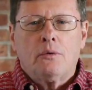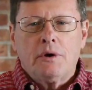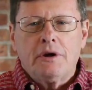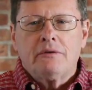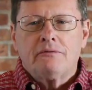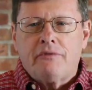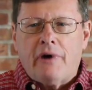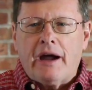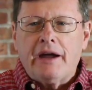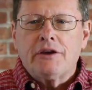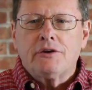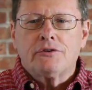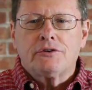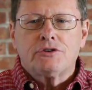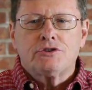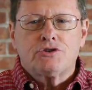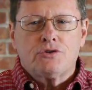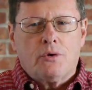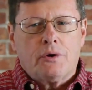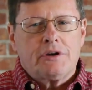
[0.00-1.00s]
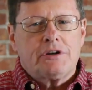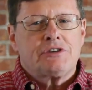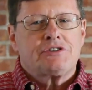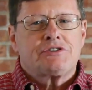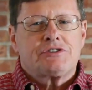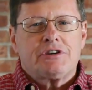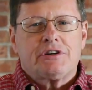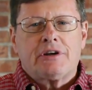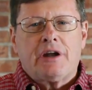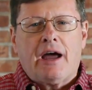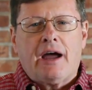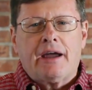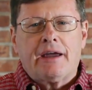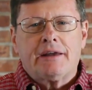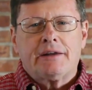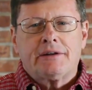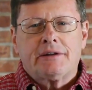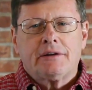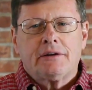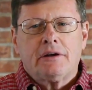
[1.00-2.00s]
we invite you to join us
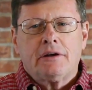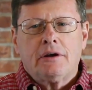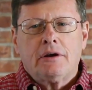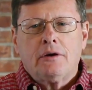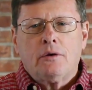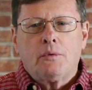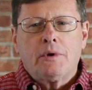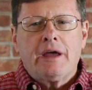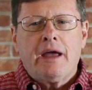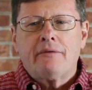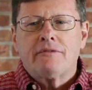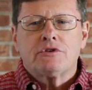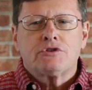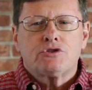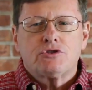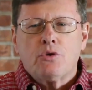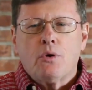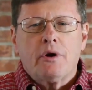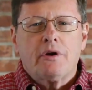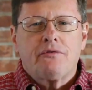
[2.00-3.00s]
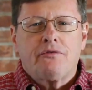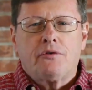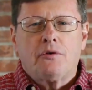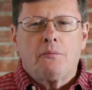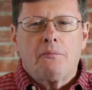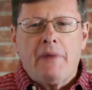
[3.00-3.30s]
tonight. We have a joyful